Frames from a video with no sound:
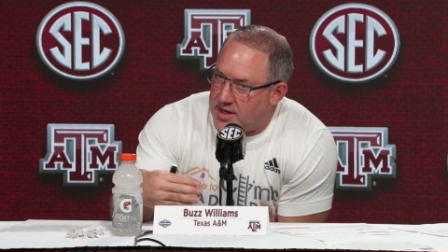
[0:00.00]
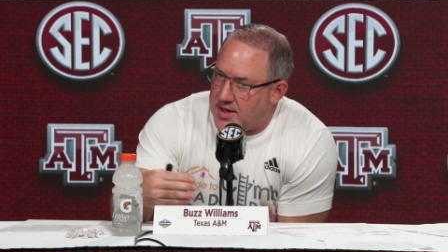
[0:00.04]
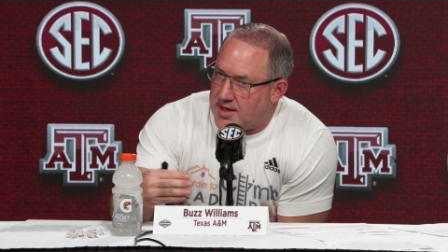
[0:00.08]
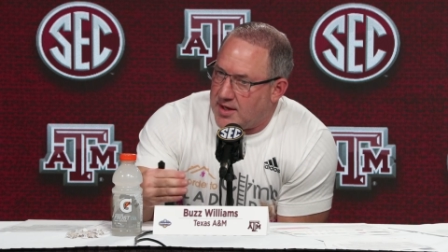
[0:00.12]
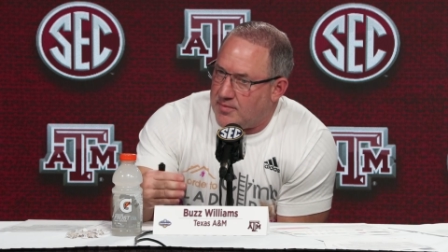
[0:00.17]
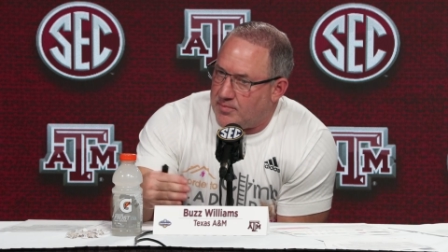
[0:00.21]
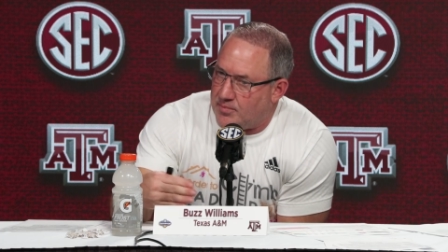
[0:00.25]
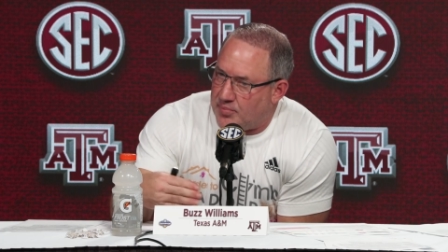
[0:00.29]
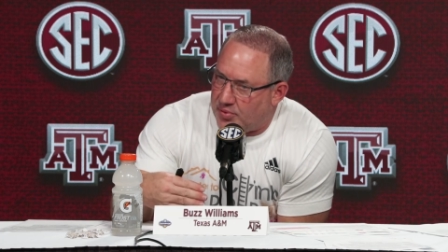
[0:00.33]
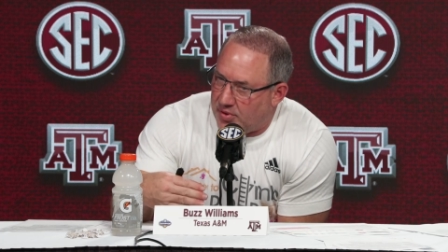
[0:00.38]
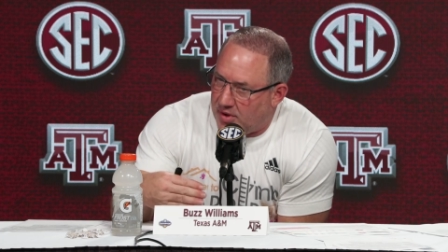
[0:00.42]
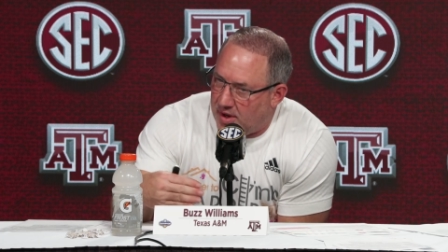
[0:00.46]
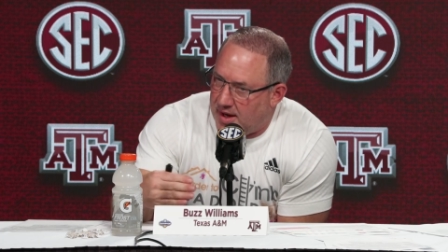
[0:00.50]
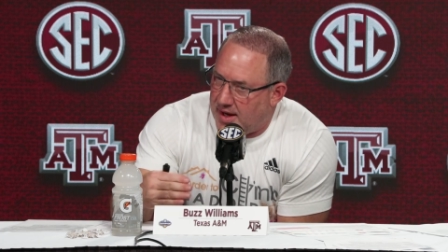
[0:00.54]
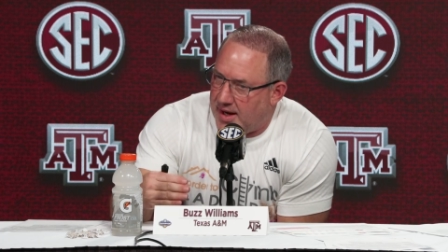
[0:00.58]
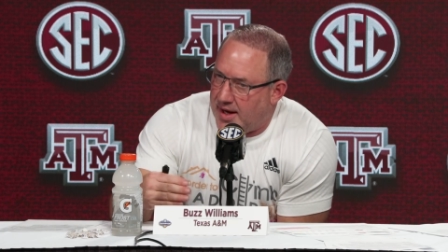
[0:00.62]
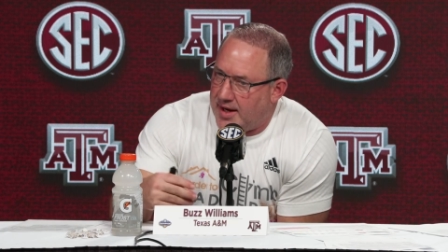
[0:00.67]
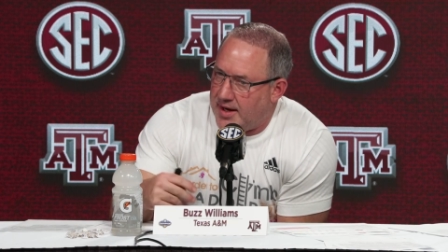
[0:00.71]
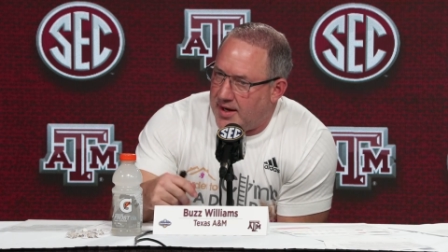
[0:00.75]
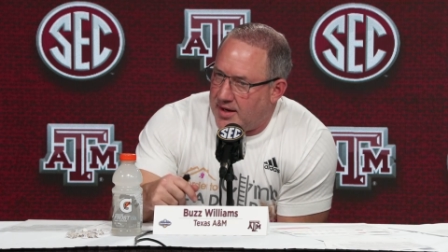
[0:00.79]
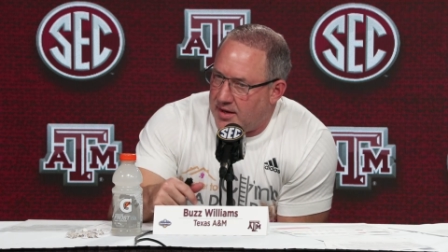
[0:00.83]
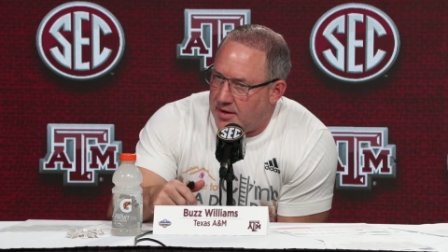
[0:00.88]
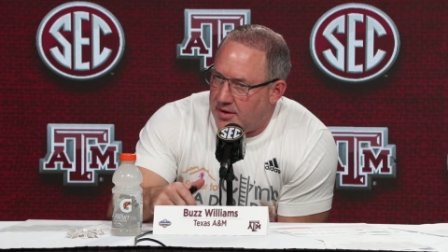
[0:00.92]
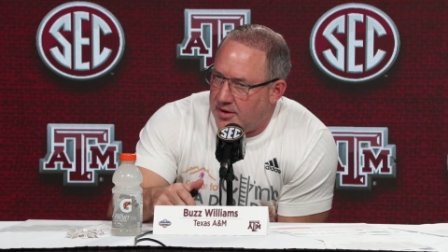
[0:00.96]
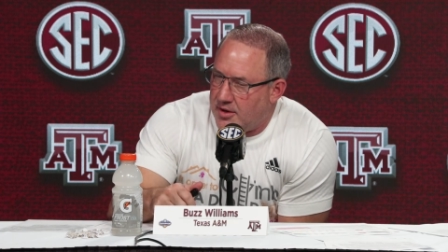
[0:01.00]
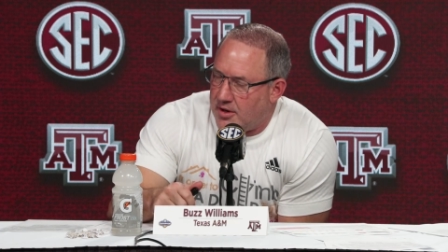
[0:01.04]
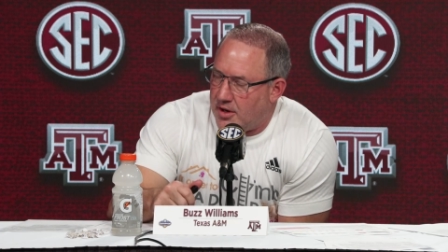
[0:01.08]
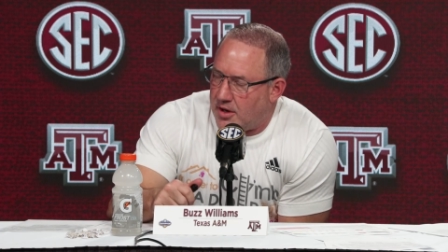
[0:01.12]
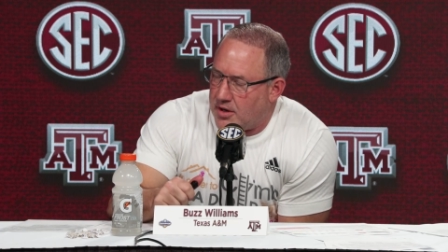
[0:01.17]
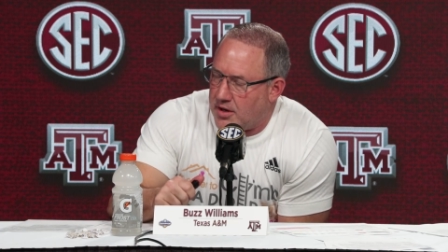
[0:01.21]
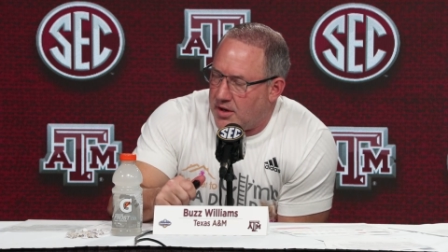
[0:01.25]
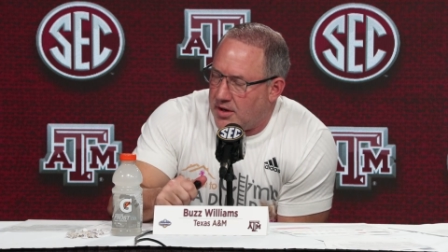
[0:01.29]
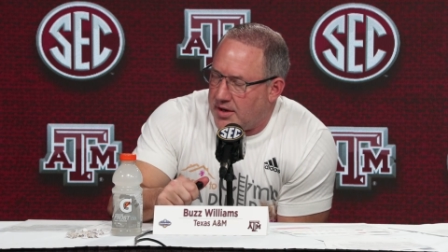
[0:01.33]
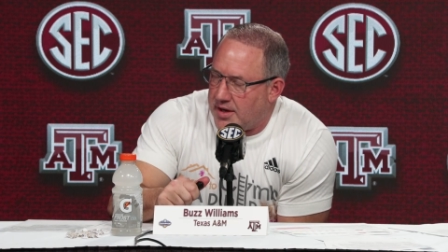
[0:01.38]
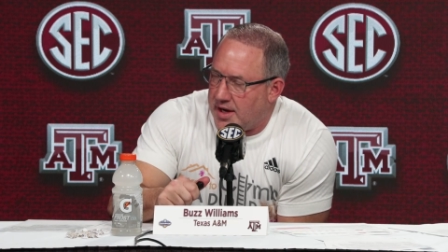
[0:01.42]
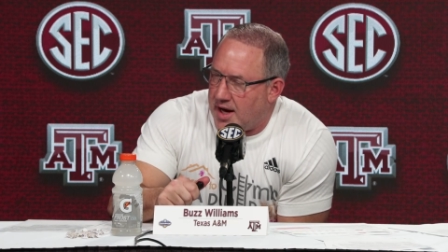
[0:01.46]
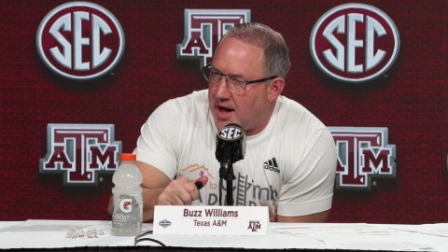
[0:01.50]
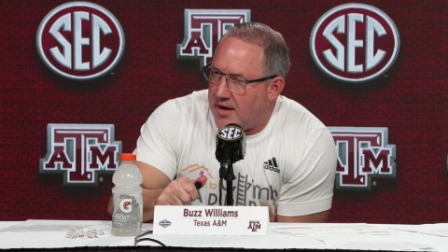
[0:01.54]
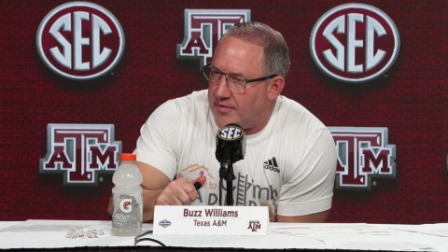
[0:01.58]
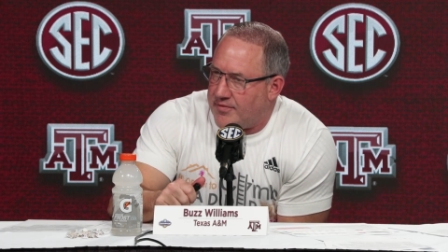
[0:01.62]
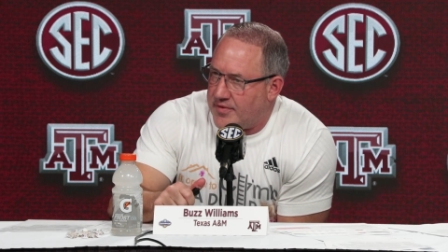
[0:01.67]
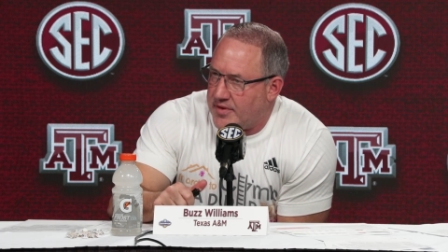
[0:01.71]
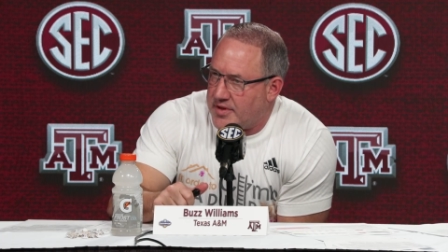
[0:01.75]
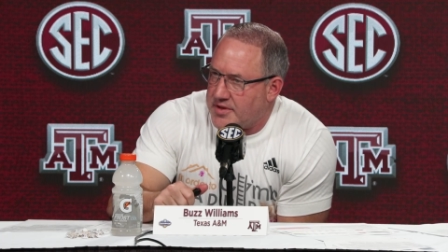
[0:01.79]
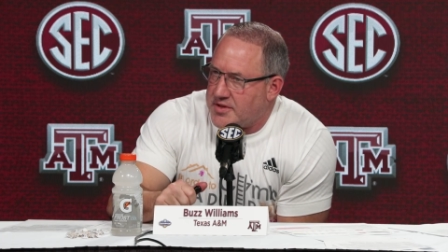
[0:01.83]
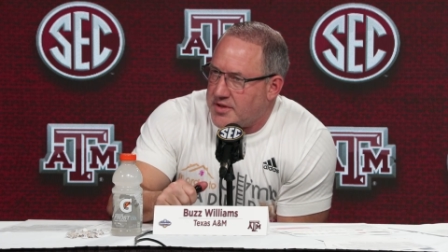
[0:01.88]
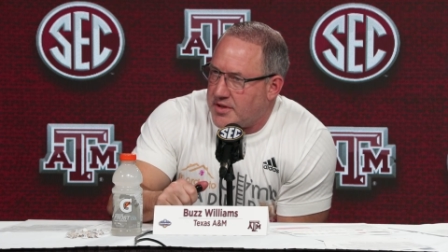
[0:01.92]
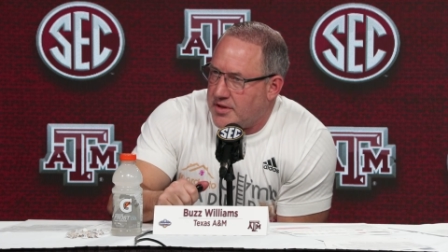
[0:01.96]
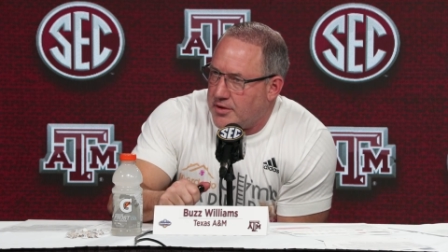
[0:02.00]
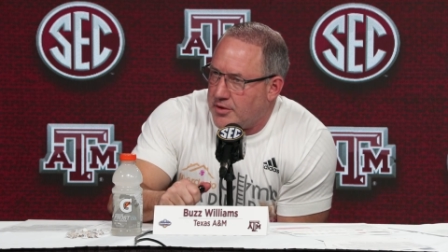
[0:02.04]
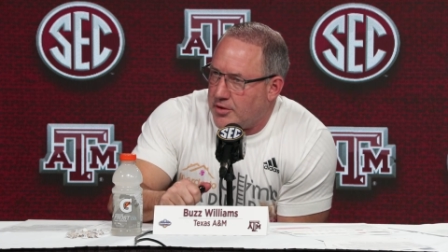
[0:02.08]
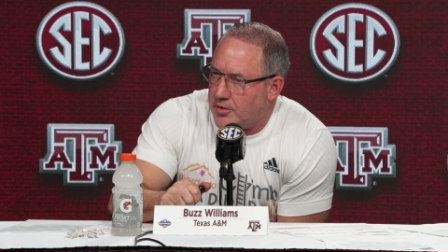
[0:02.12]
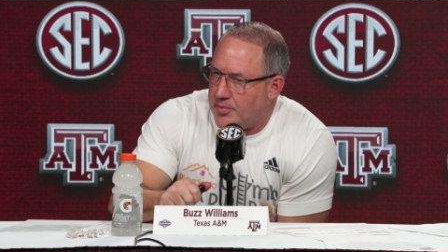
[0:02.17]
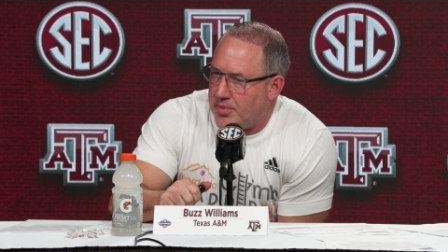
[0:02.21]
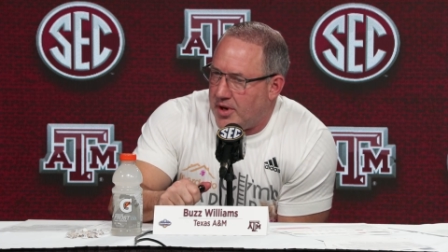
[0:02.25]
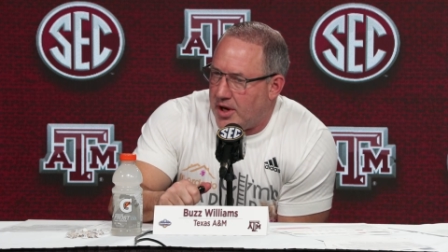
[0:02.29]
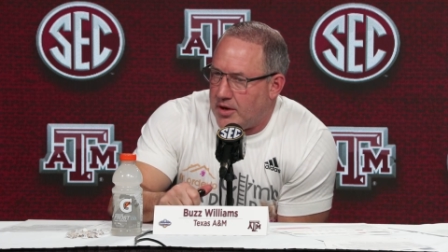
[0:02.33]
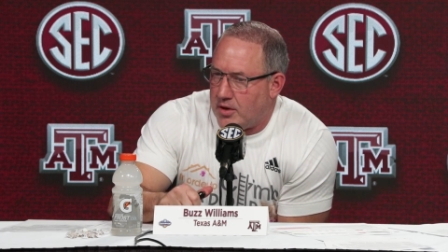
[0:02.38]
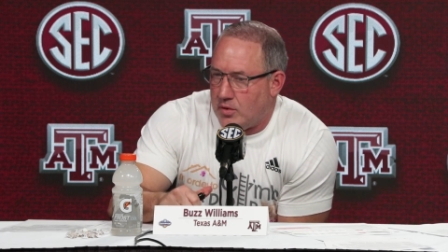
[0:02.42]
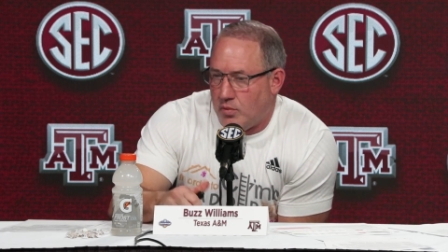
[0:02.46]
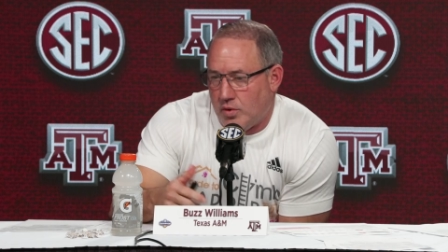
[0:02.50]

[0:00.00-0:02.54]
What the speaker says: can play early offense a little better.